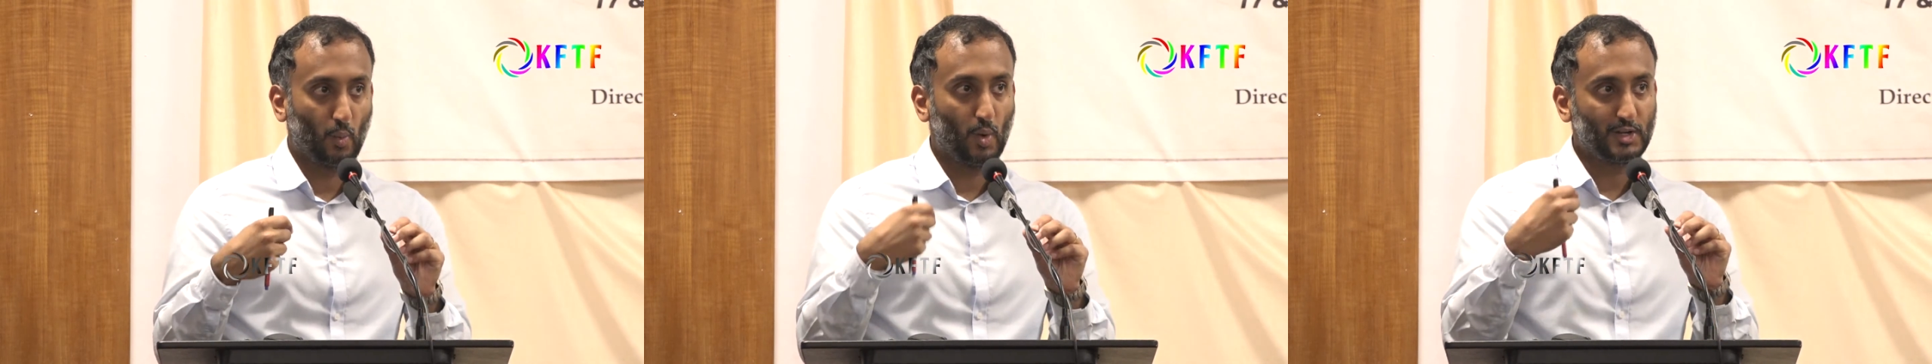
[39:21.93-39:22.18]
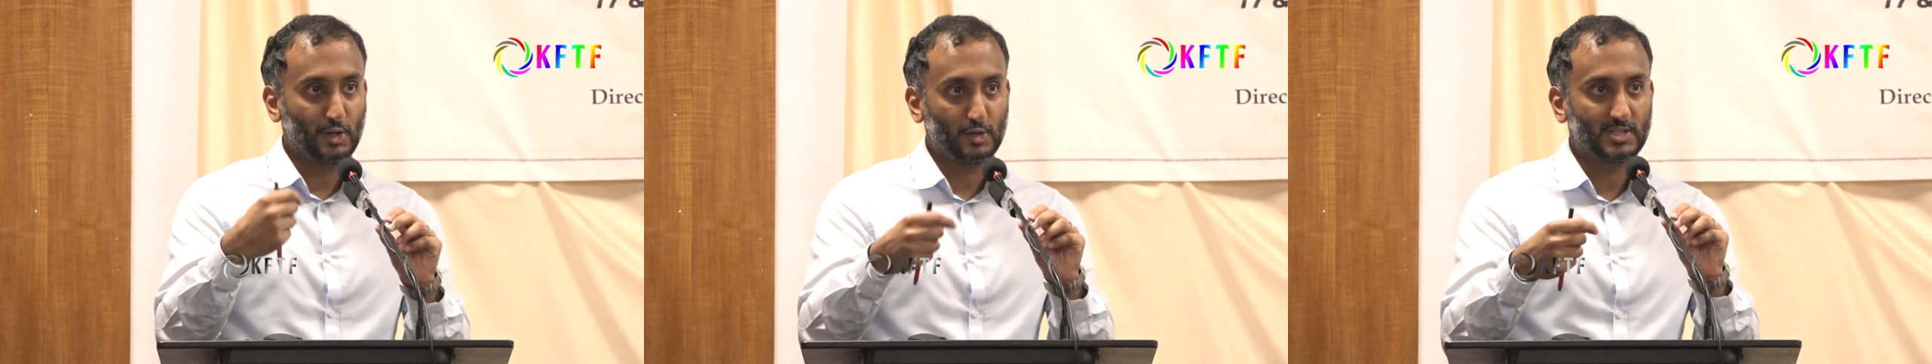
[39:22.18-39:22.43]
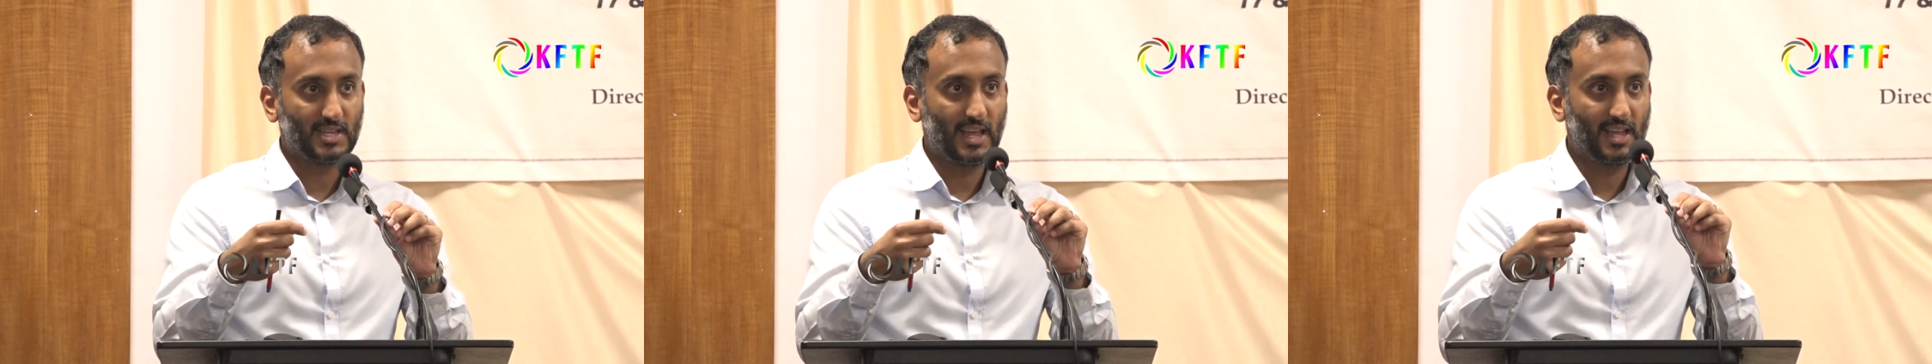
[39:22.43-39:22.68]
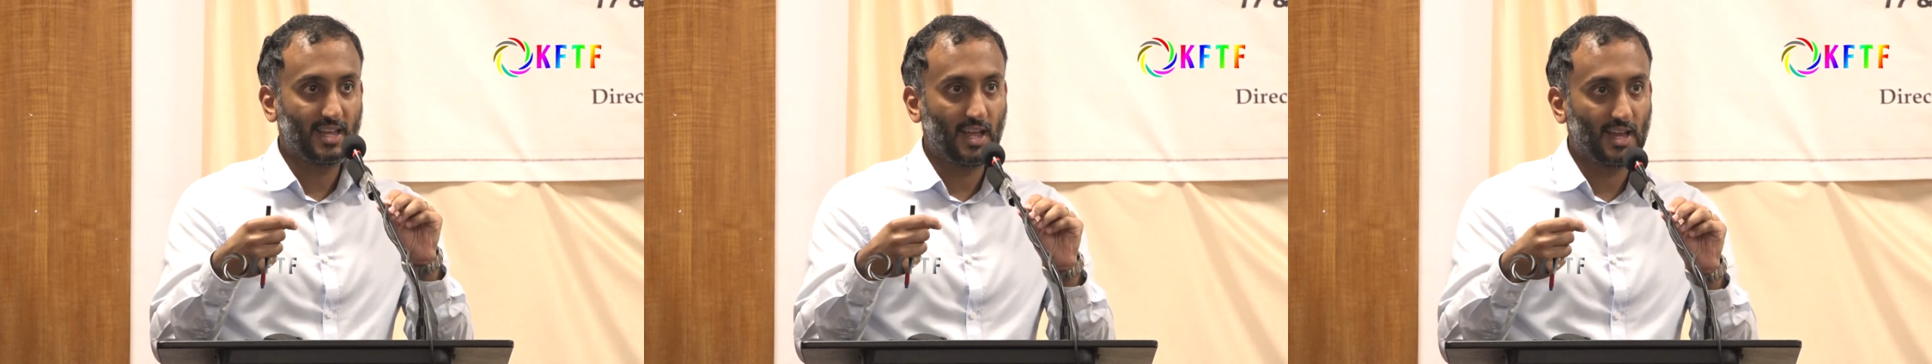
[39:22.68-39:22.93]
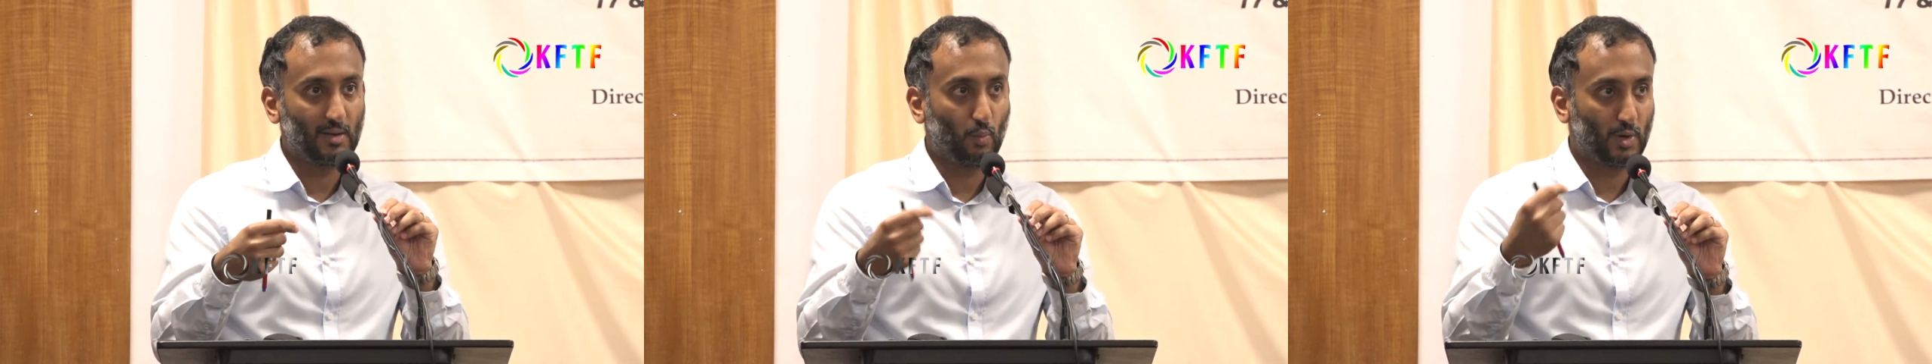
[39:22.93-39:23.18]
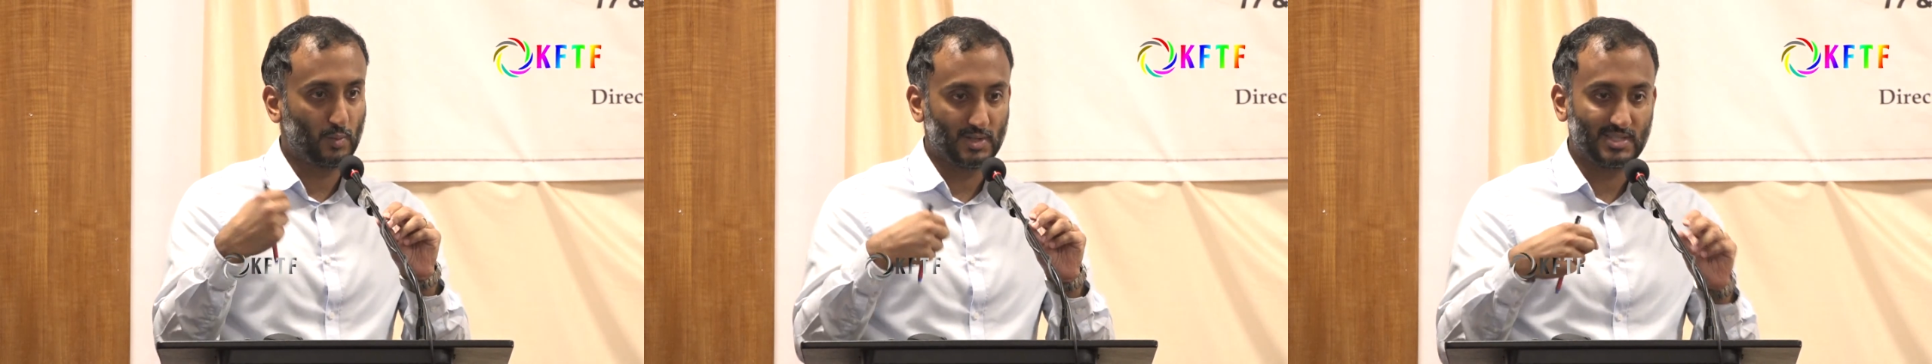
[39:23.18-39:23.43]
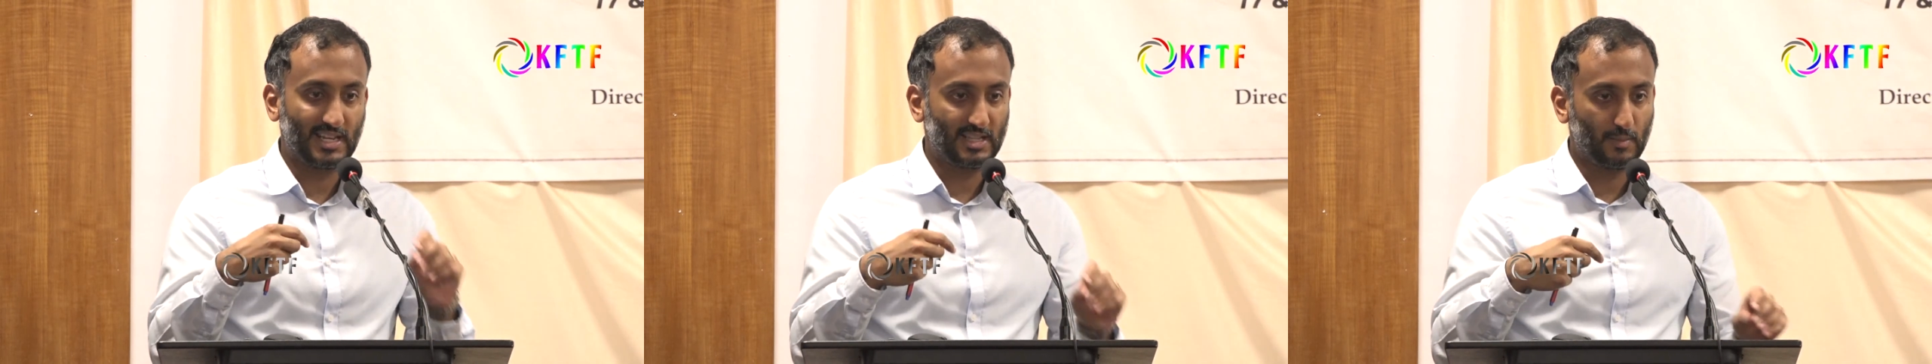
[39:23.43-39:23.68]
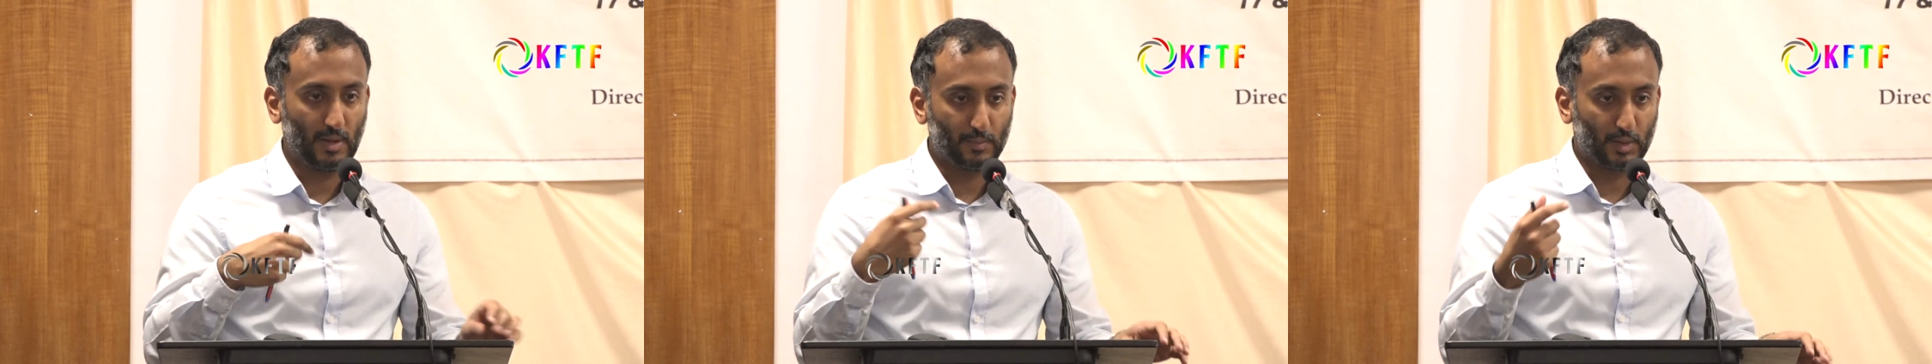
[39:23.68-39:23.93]
what you're saying and what we're saying
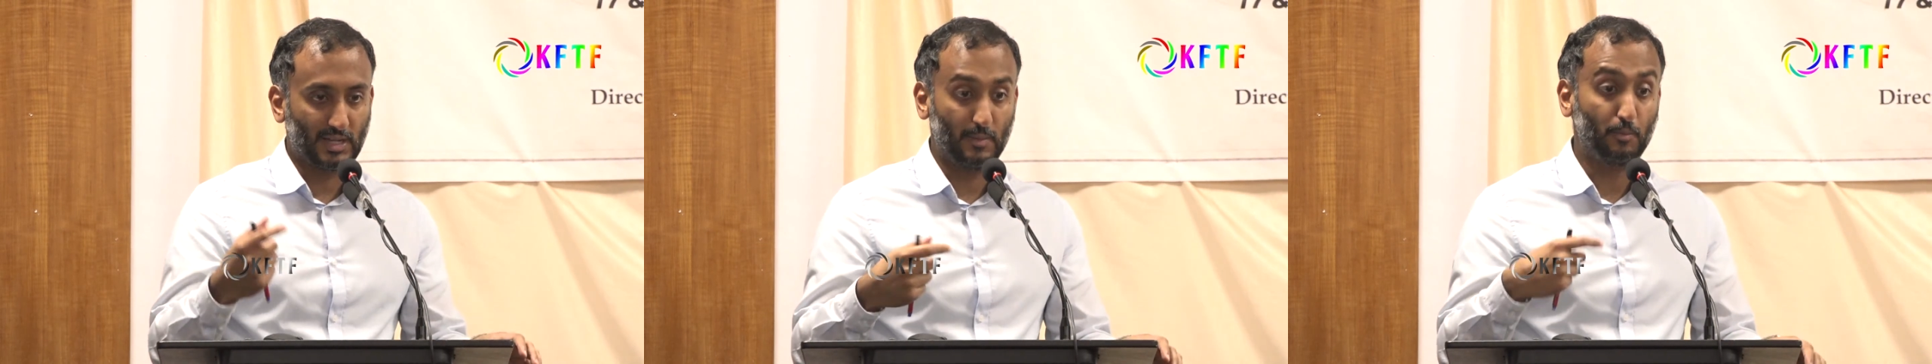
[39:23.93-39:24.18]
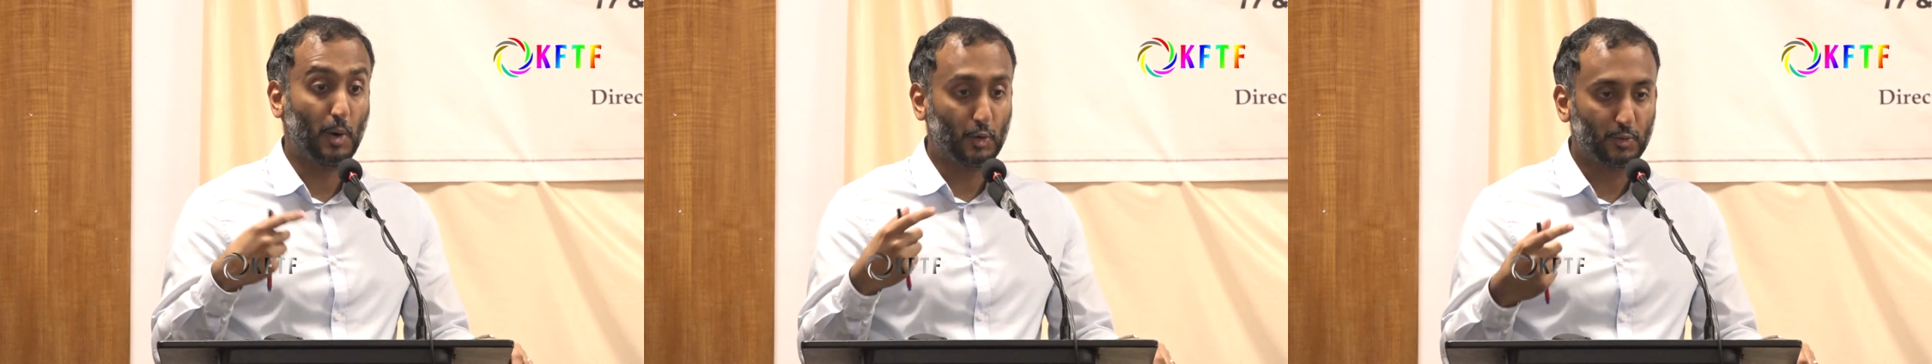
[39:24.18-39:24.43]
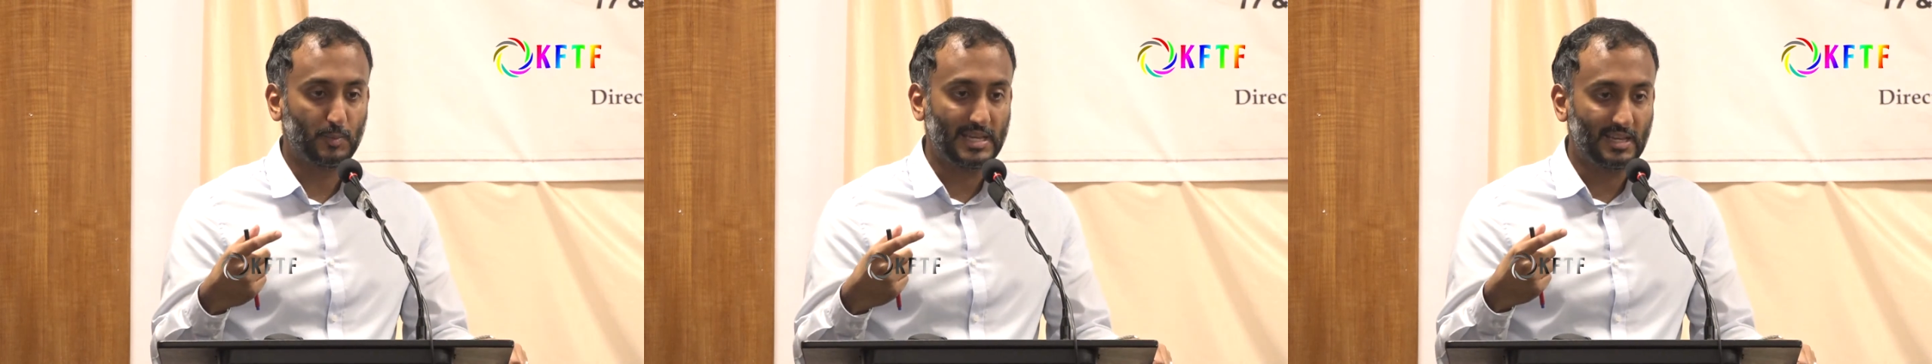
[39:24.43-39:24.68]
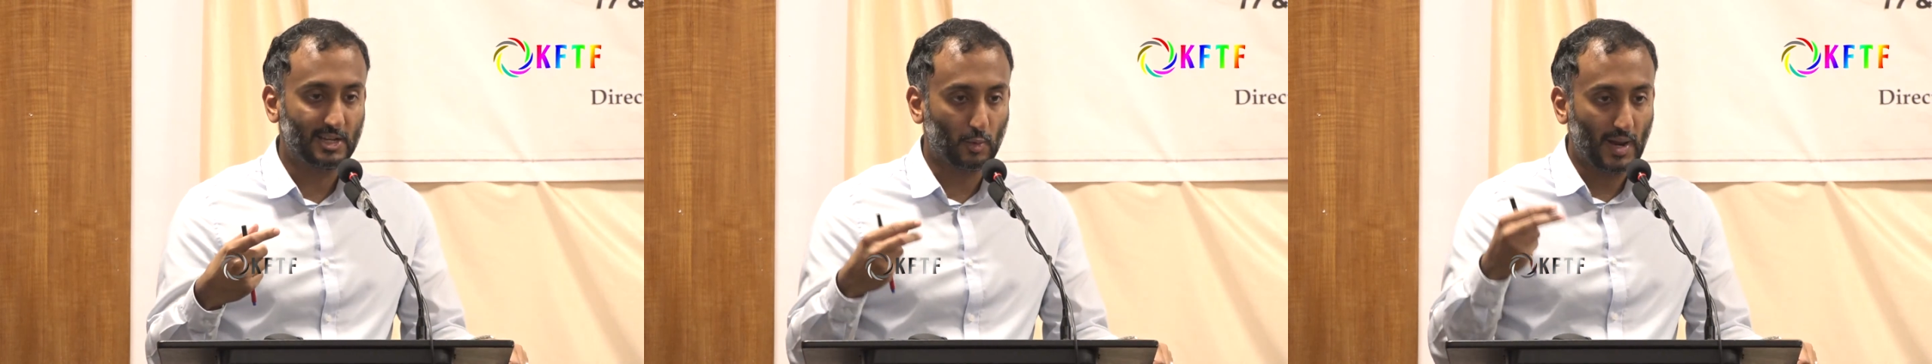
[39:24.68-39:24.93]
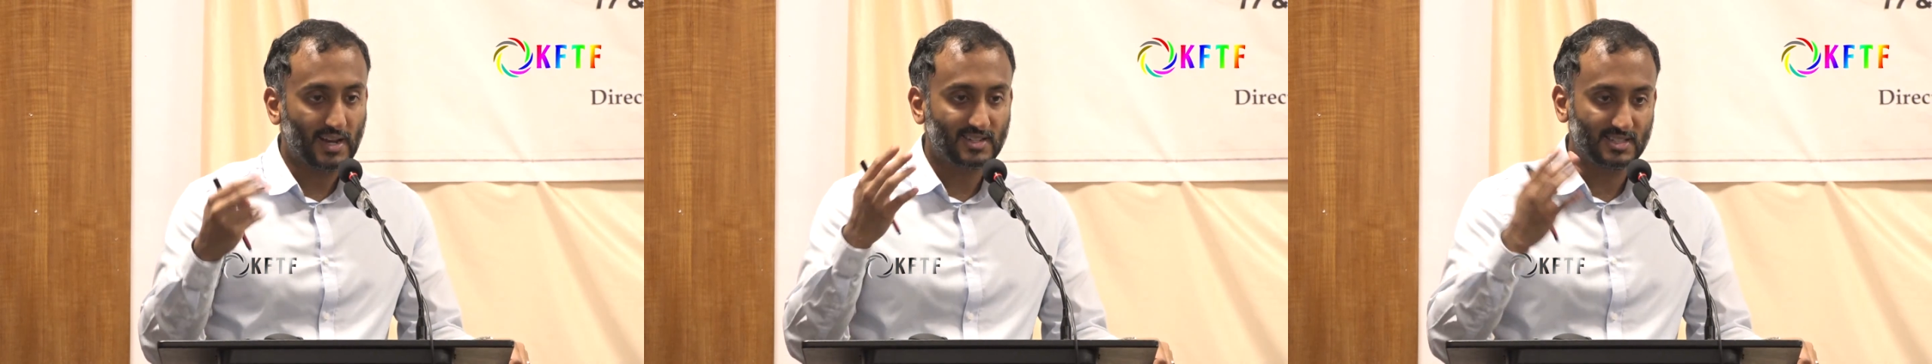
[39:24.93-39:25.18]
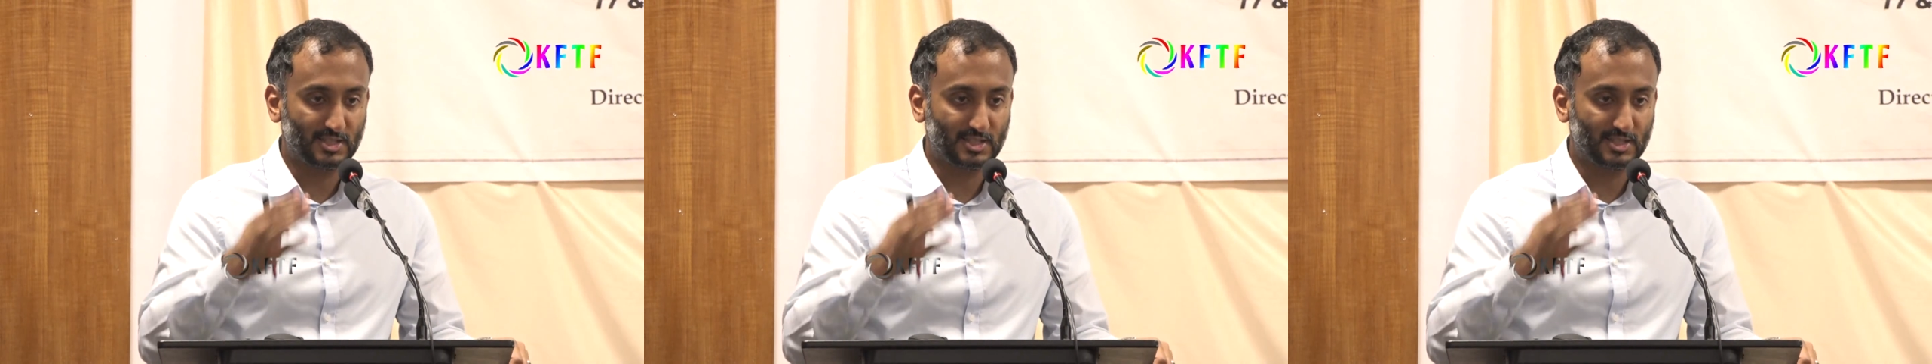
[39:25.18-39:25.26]
in the paper can both be correct.